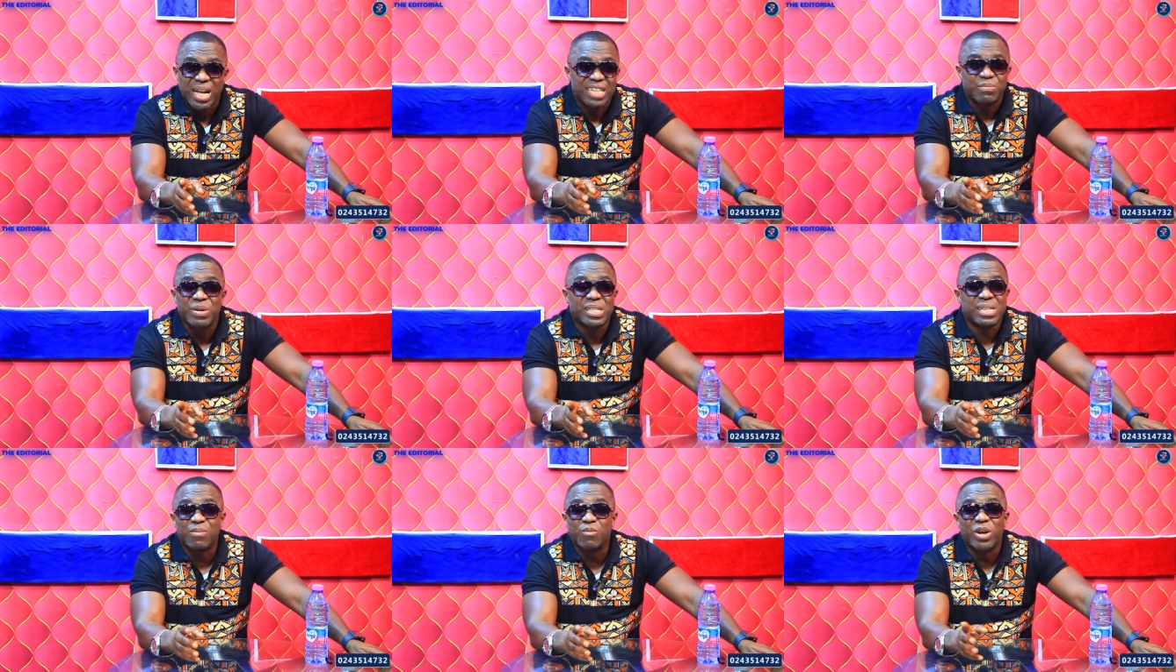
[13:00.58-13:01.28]
has
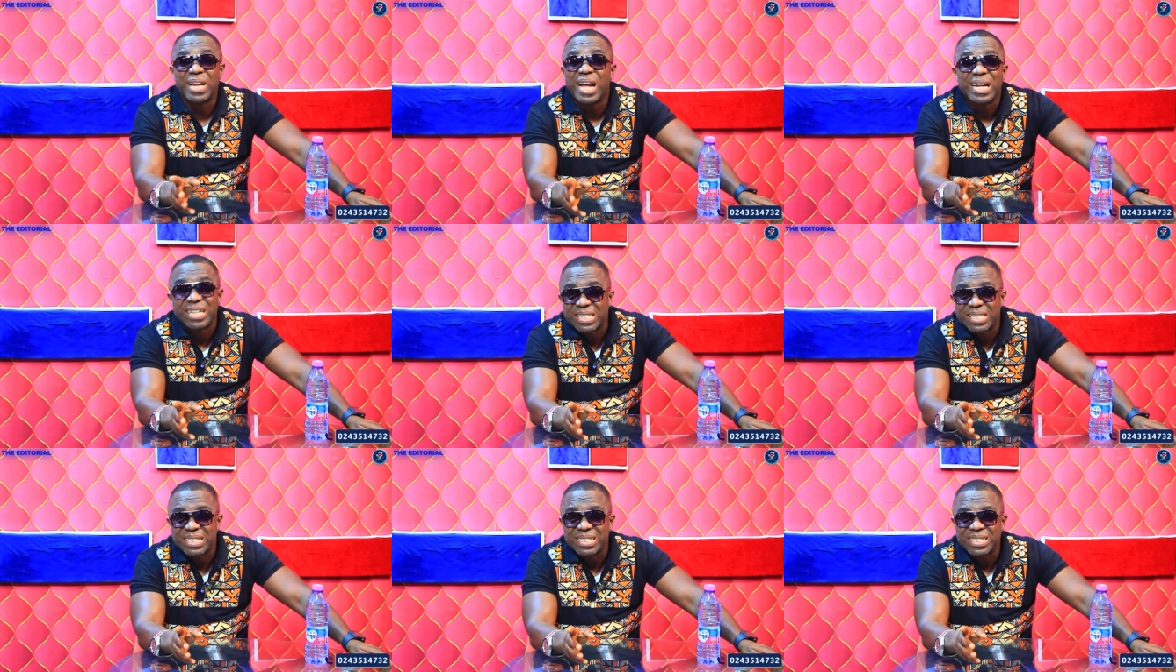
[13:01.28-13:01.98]
made someone
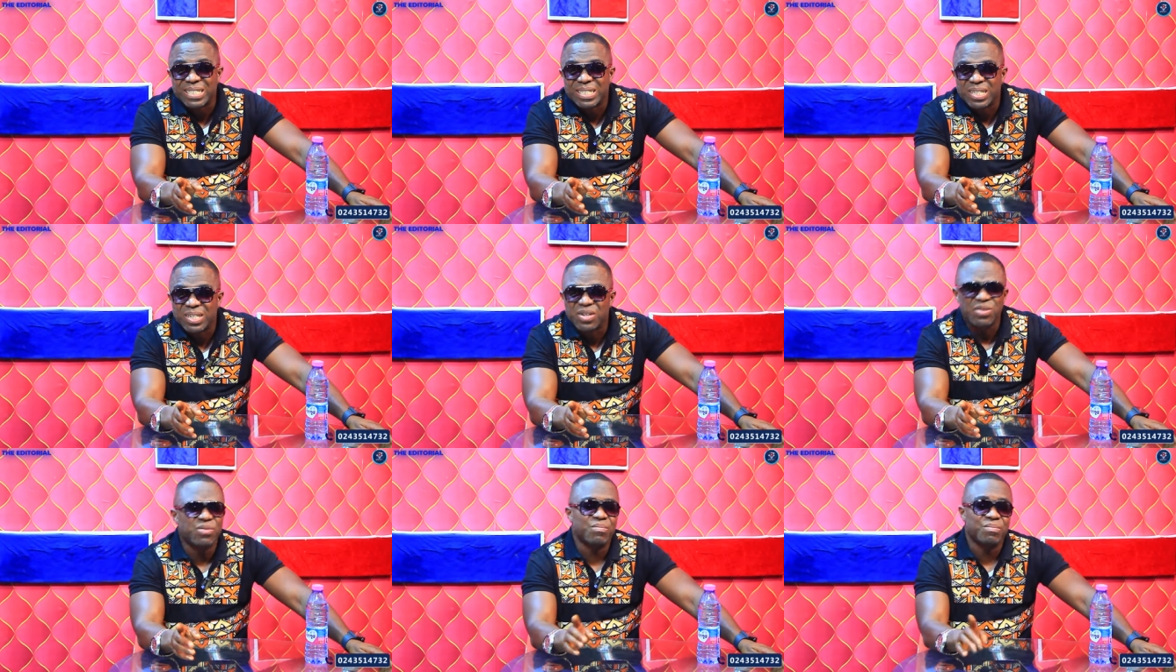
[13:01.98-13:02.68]
angry. Oh